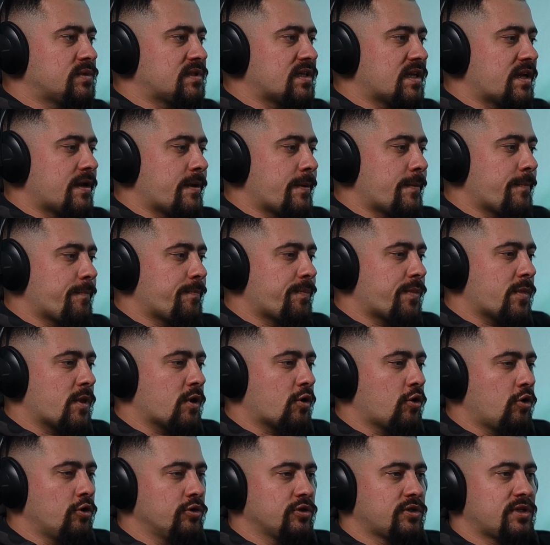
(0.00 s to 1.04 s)
the
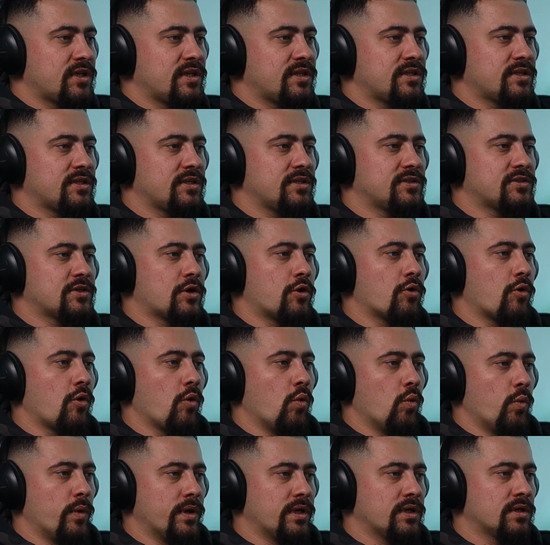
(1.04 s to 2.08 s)
content is
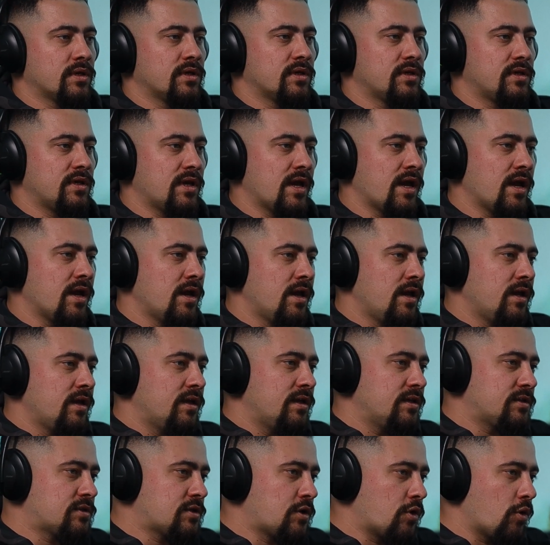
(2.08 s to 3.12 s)
growing. Yeah,
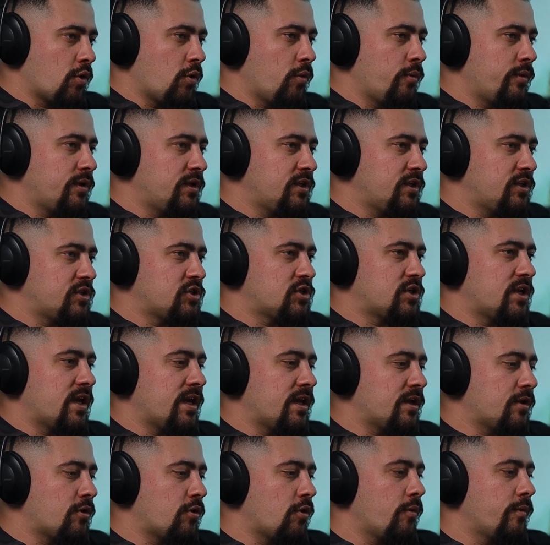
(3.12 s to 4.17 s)
it's growing each day,
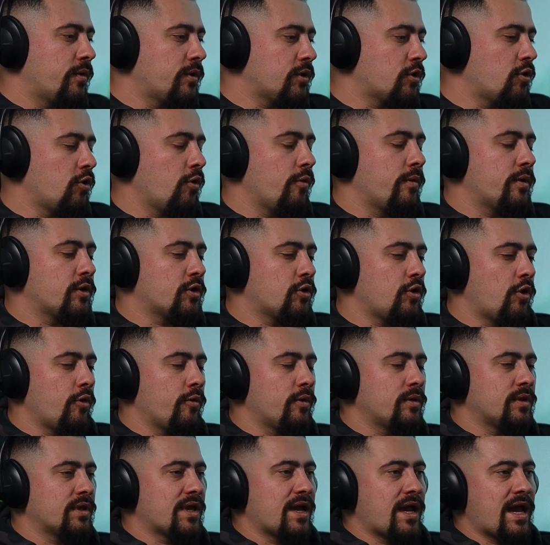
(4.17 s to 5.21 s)
growing,
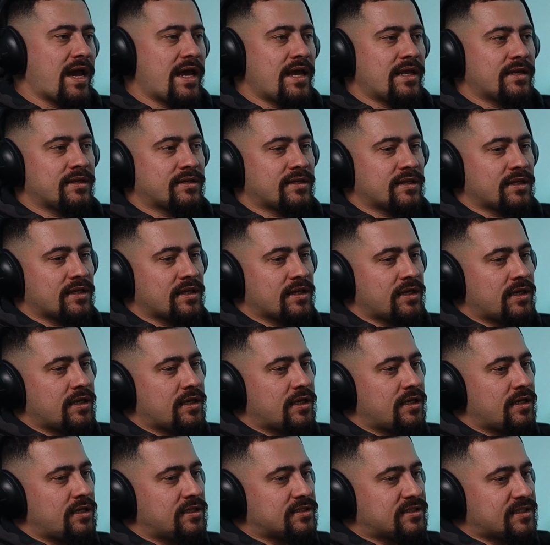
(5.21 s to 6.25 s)
and
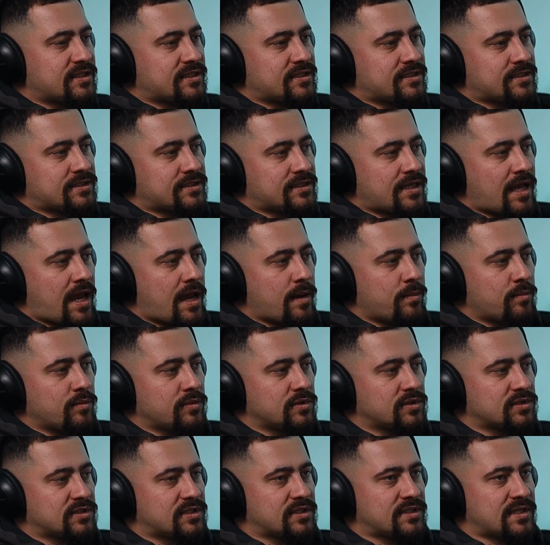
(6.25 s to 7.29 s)
in this time,
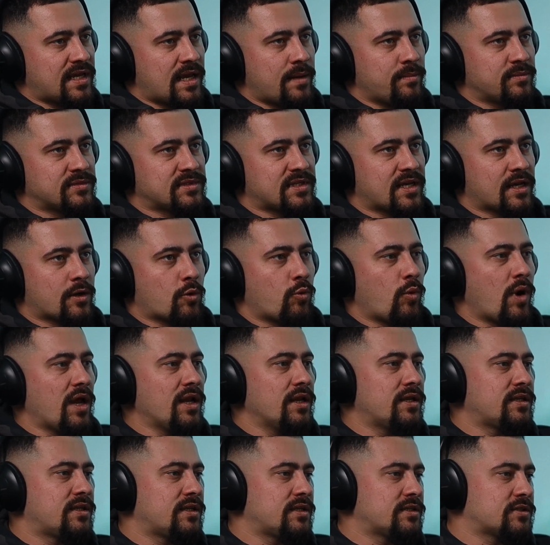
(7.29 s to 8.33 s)
the
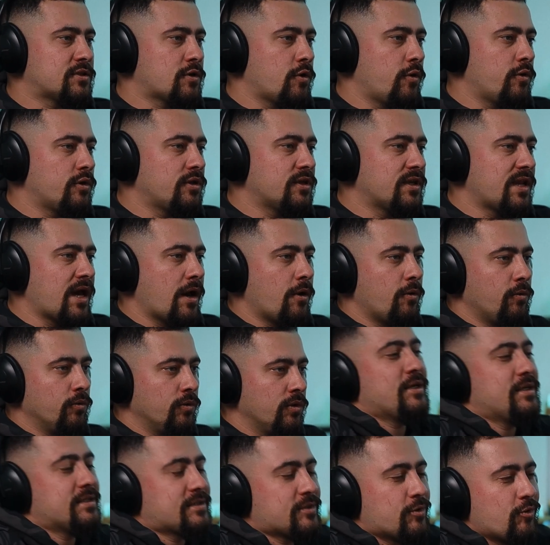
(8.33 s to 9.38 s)
quality is going down.
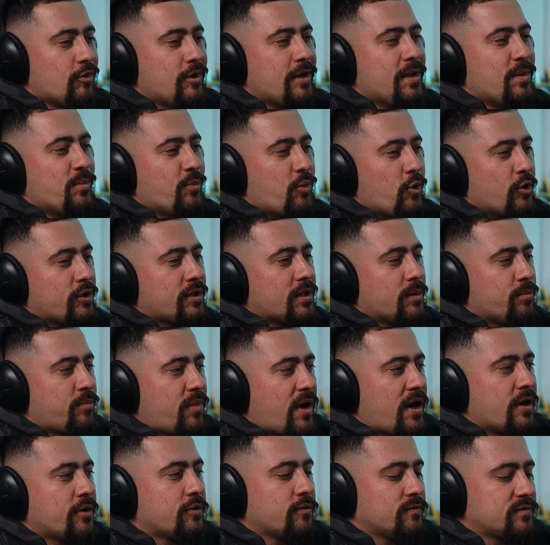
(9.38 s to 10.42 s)
It's really important
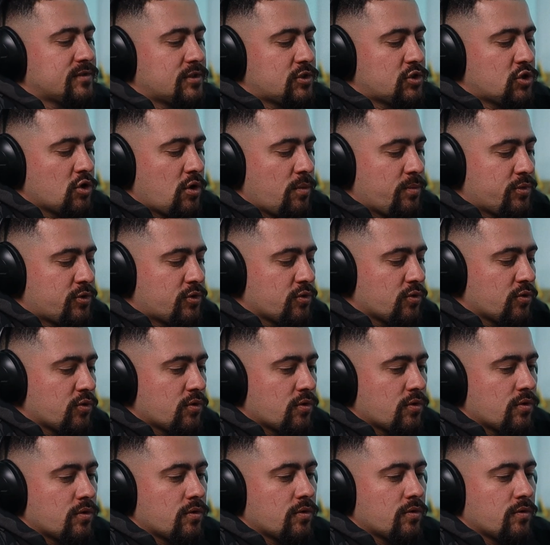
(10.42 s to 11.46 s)
part of the job
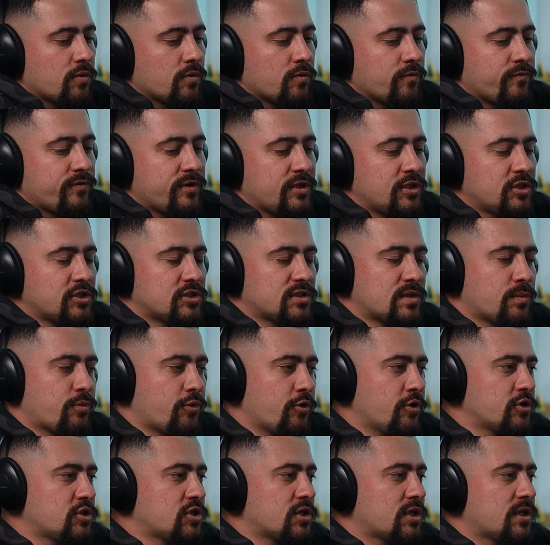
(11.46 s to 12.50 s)
to finish the
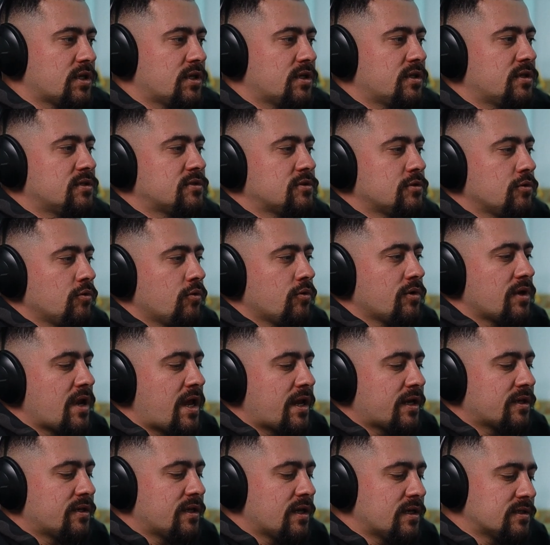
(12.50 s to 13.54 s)
project and it's look
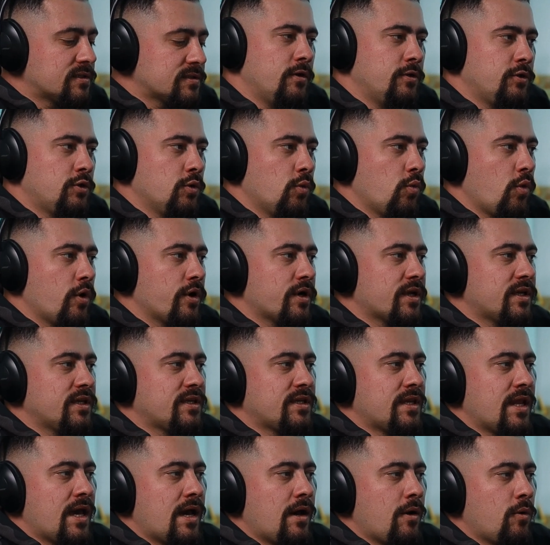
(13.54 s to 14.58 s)
like nice. You work
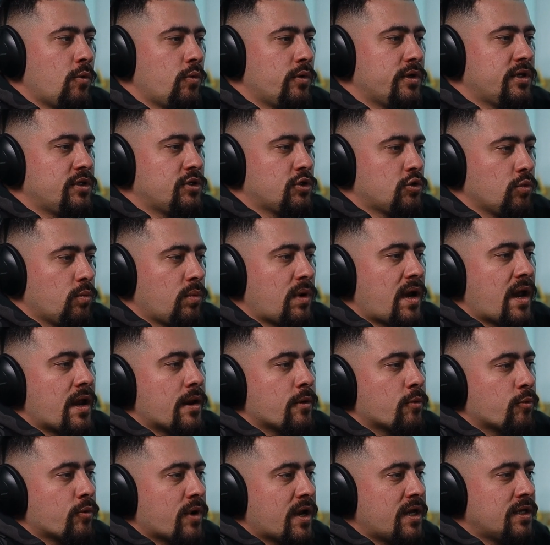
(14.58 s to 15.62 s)
it now in Dubai,
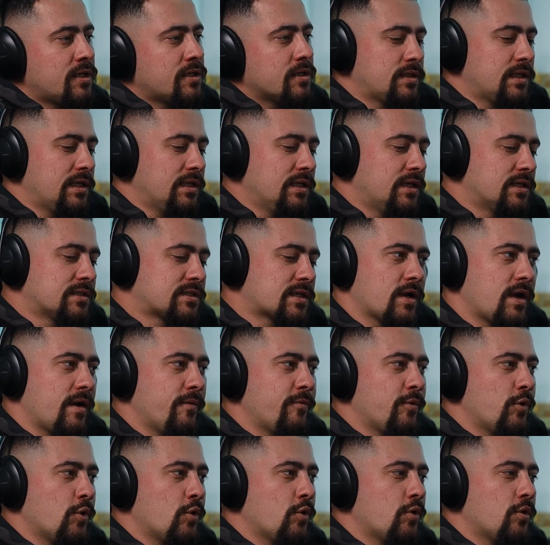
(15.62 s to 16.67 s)
right? Tell us how
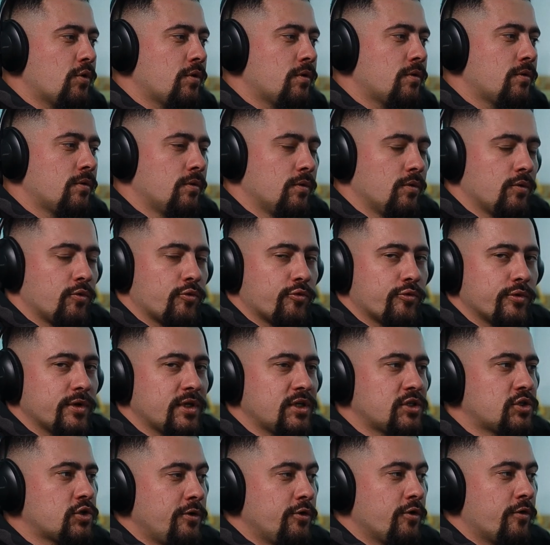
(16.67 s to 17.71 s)
you
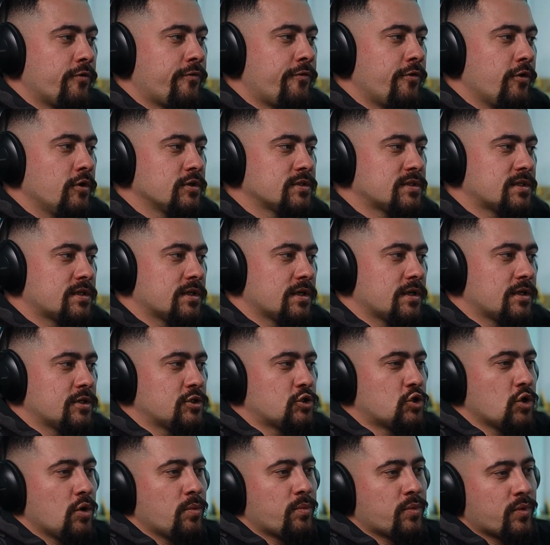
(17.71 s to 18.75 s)
reach your first
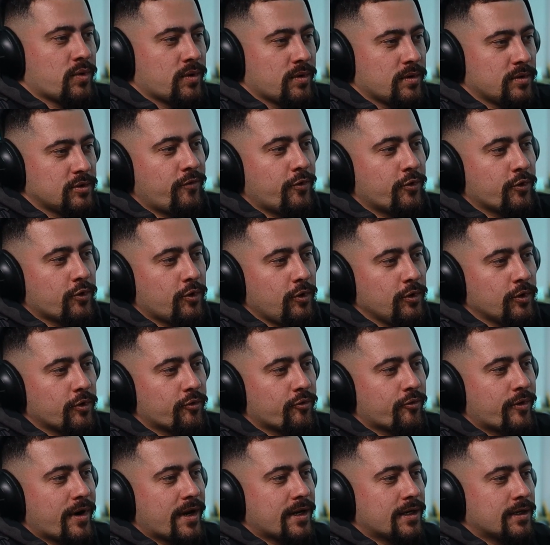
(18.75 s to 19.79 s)
job for color
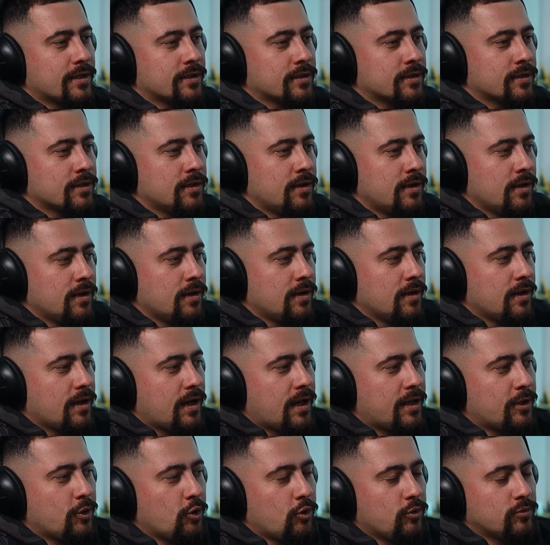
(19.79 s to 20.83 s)
grading.
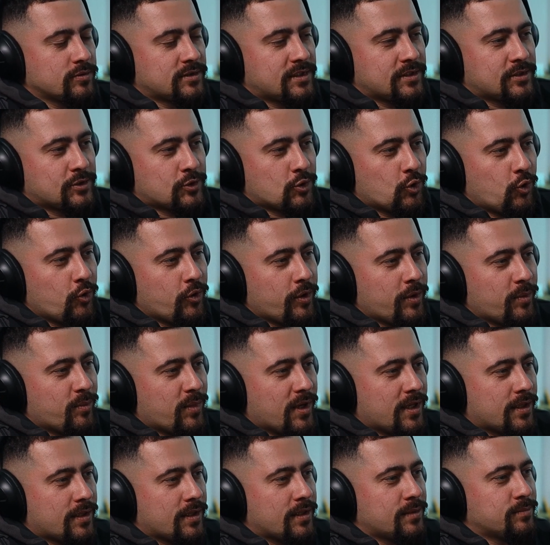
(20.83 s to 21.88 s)
I know the story,
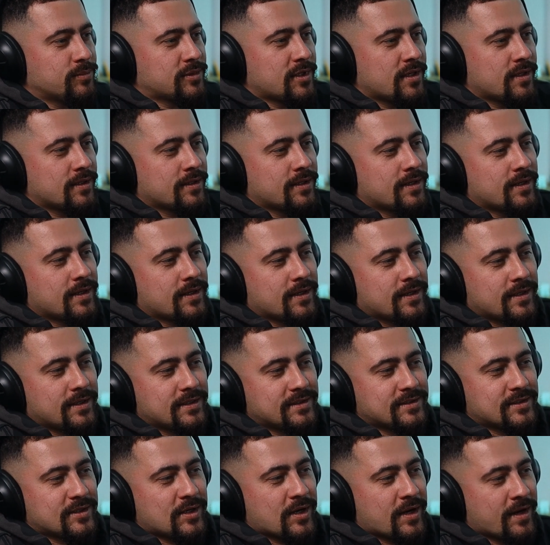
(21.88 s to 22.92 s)
but I think
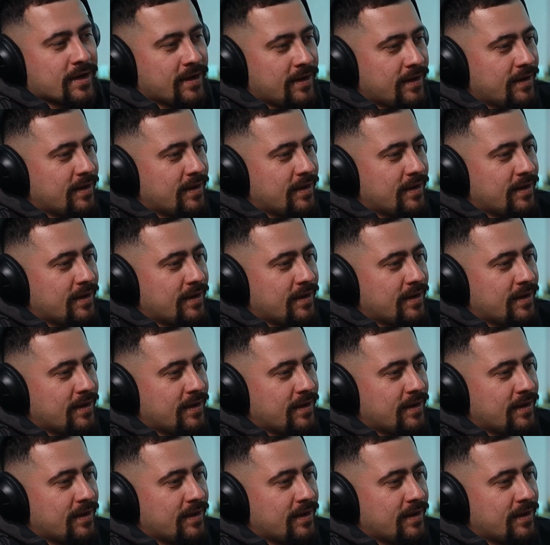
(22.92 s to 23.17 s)
the